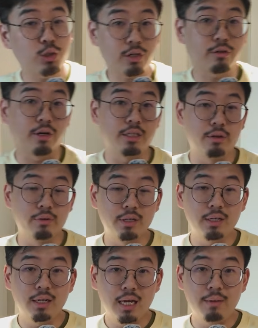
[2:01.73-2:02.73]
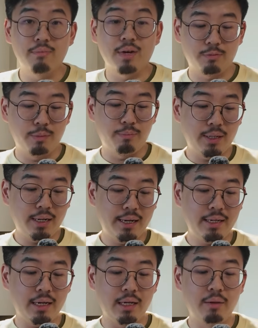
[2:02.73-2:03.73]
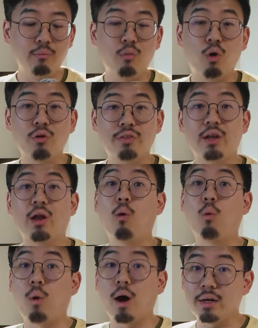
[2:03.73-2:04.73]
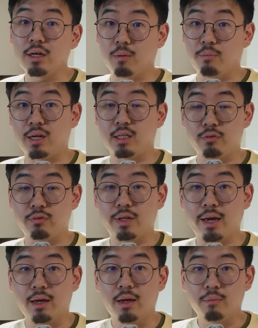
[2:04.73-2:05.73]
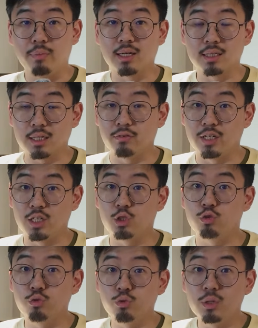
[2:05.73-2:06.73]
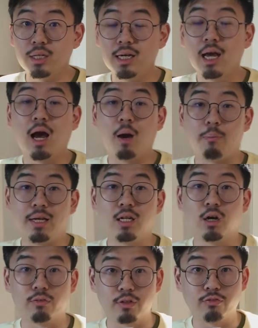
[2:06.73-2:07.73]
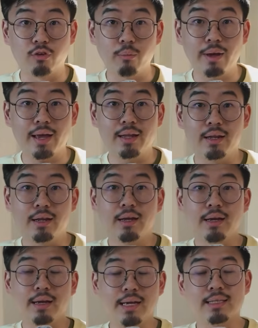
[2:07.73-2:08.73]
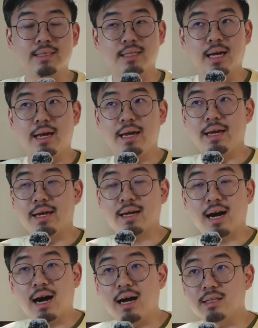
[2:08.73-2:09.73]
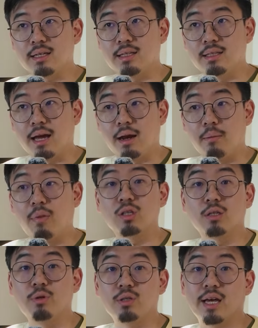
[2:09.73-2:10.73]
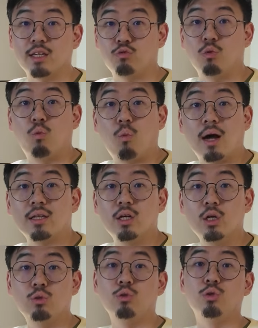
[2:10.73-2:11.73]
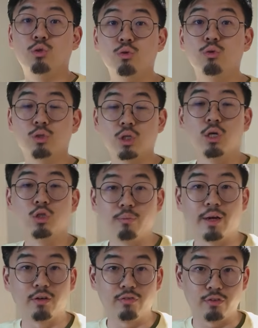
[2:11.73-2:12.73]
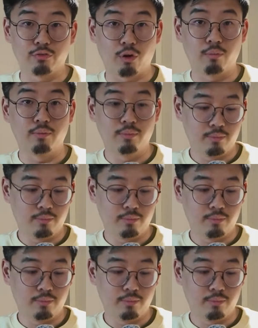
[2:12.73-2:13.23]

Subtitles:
extra criterion, it must be played in more than one competitive deck, because if it is truly a pillar of the format, it's a card that multiple decks would want to use to benefit from.